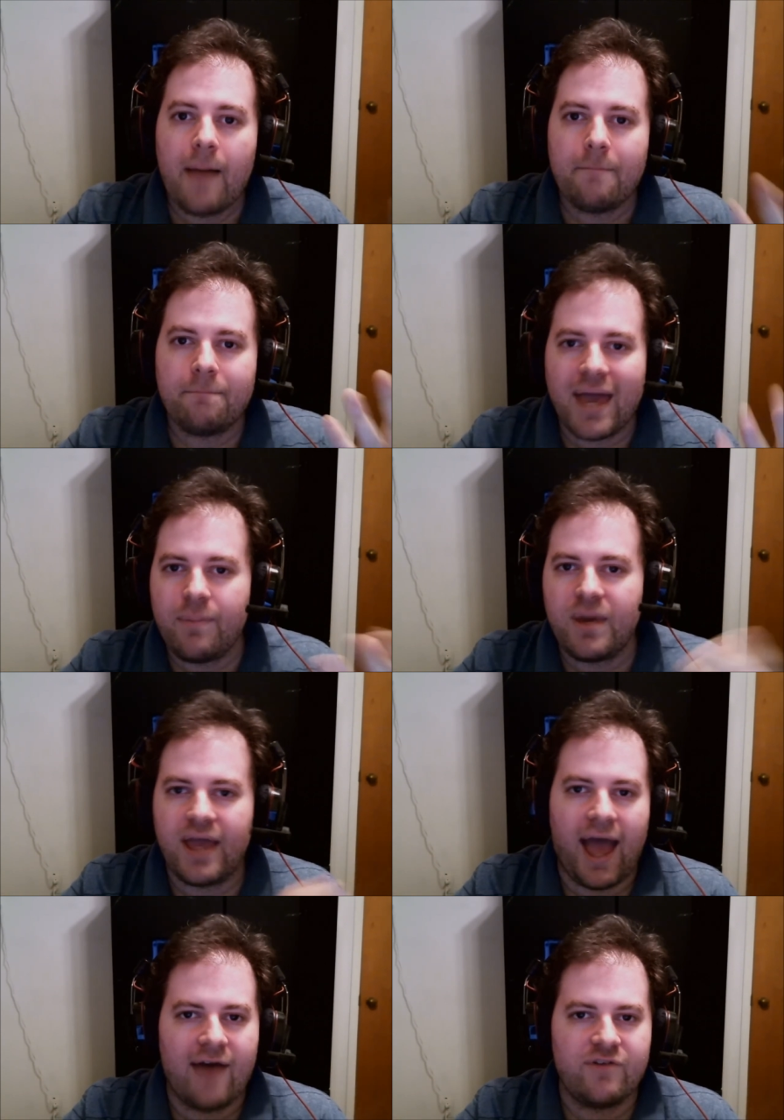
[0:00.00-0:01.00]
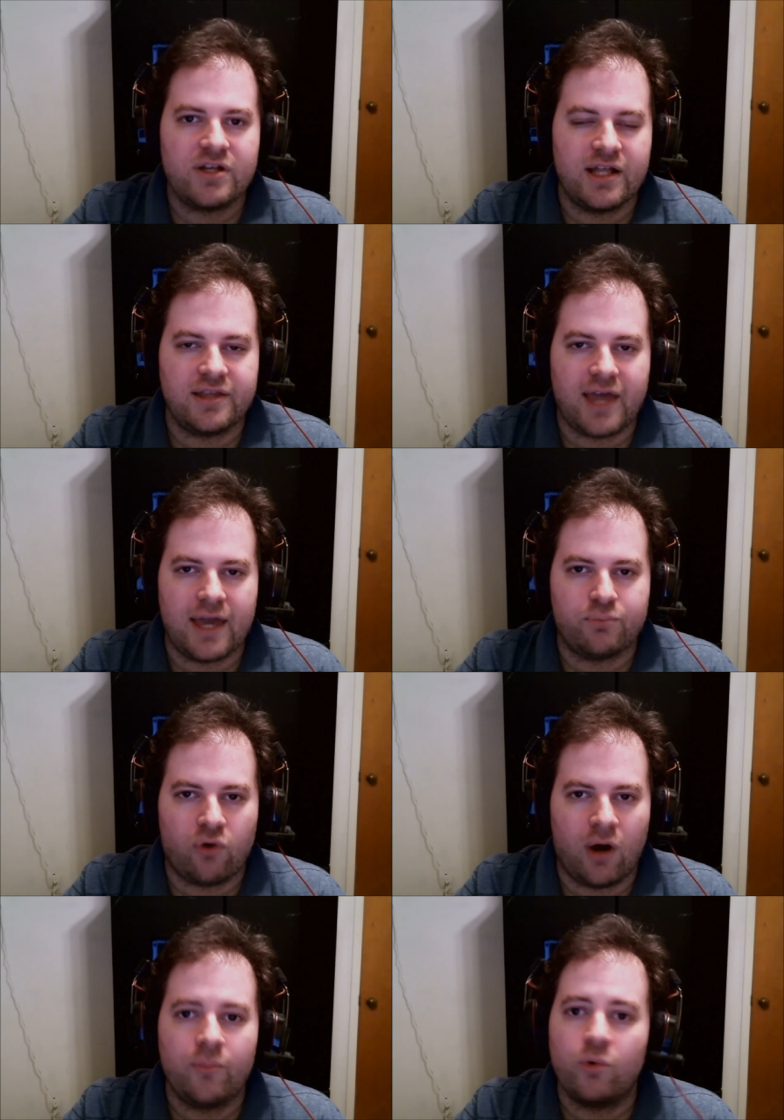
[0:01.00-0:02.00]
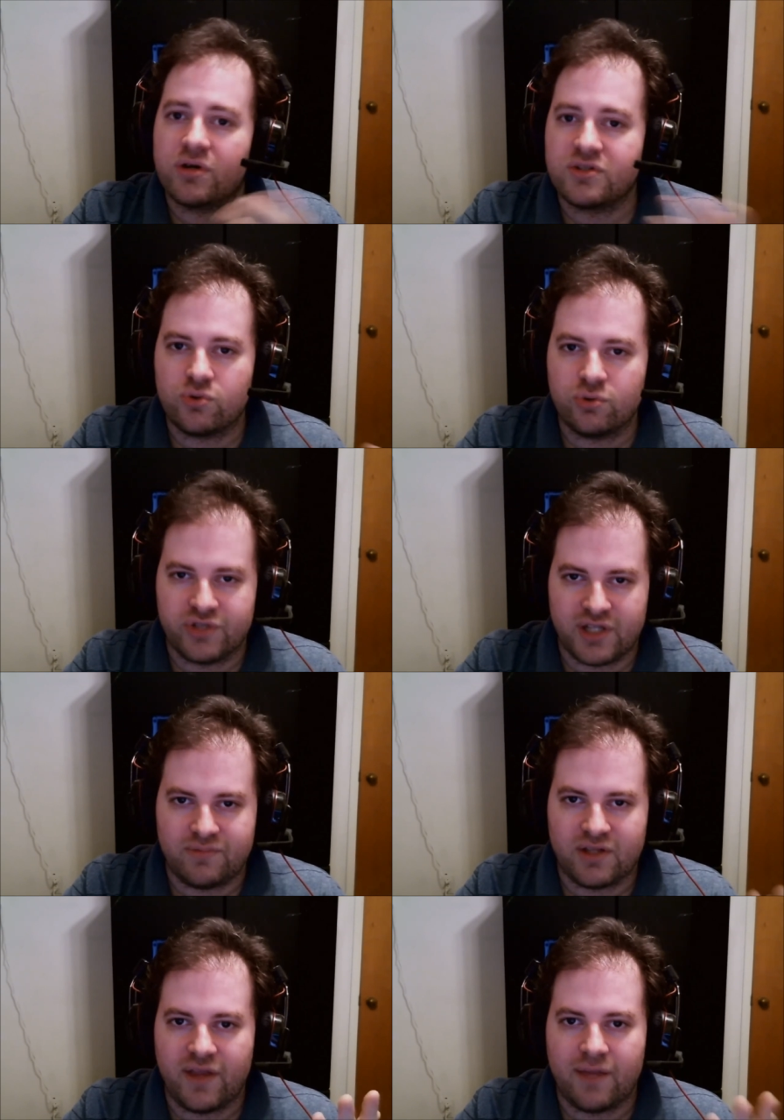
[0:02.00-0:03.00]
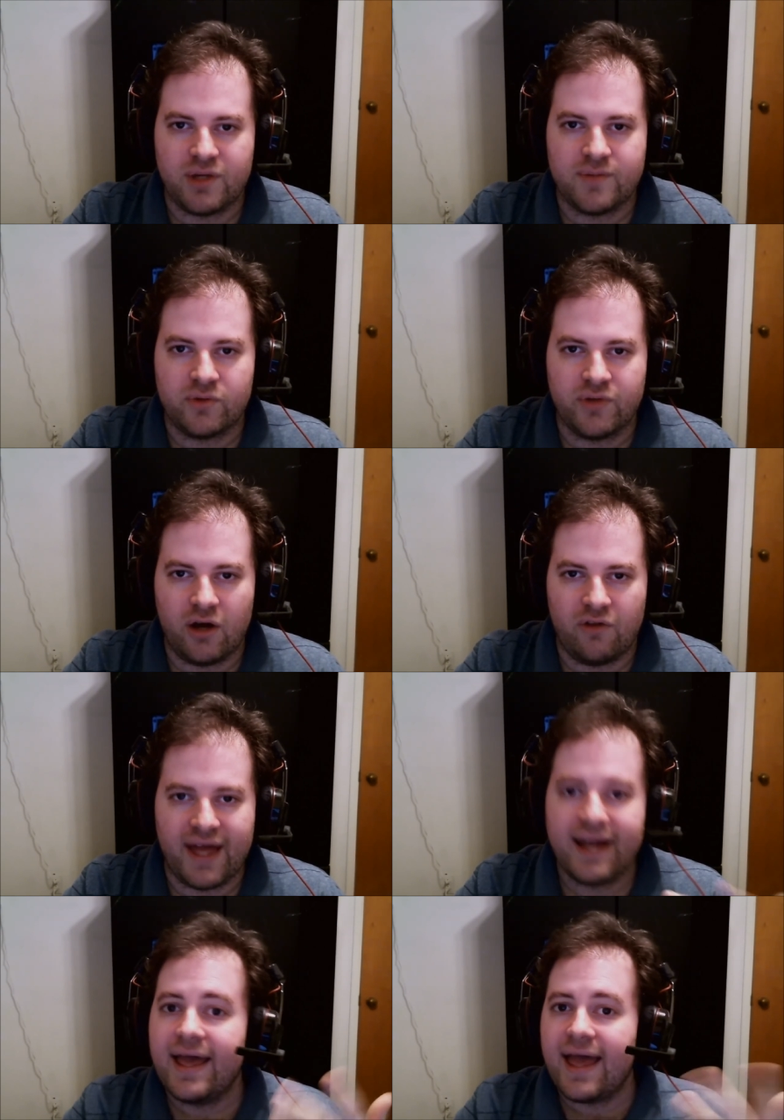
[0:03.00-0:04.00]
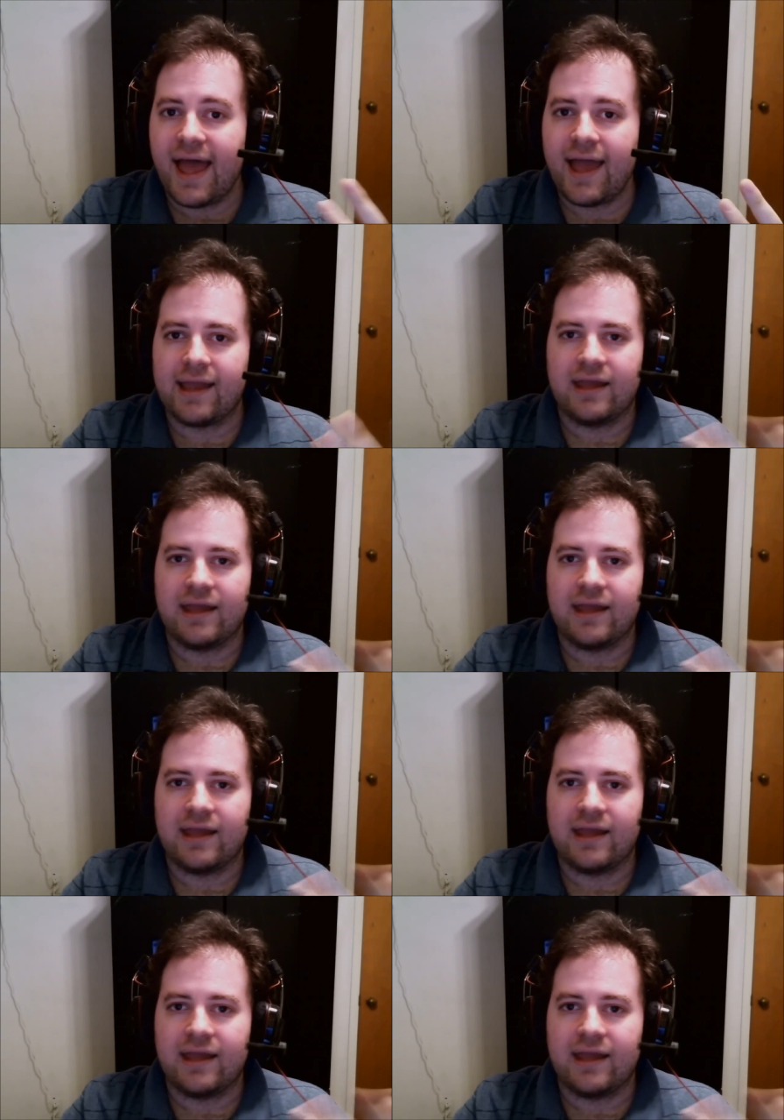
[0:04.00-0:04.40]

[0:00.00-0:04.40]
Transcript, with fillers: maybe have an in-game prompt or tooltip to let people know that, hey,